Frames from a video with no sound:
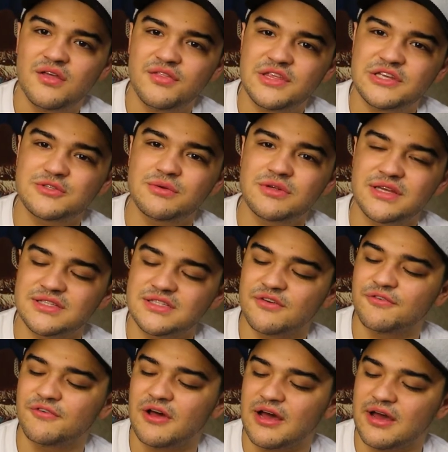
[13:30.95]
This one gets
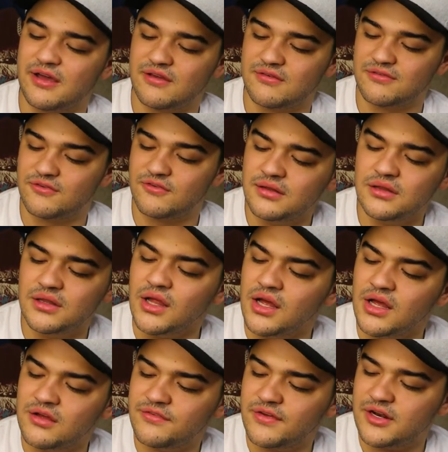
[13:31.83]
a 5. I
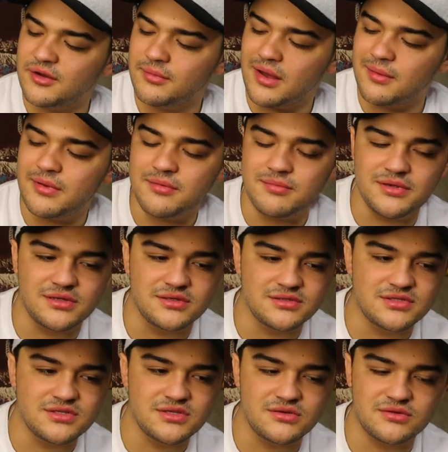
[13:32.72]
love edamame
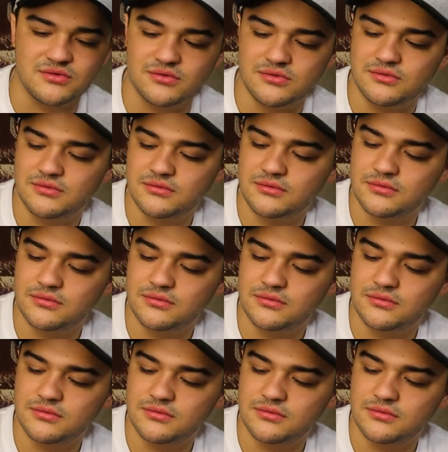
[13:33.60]
beans too.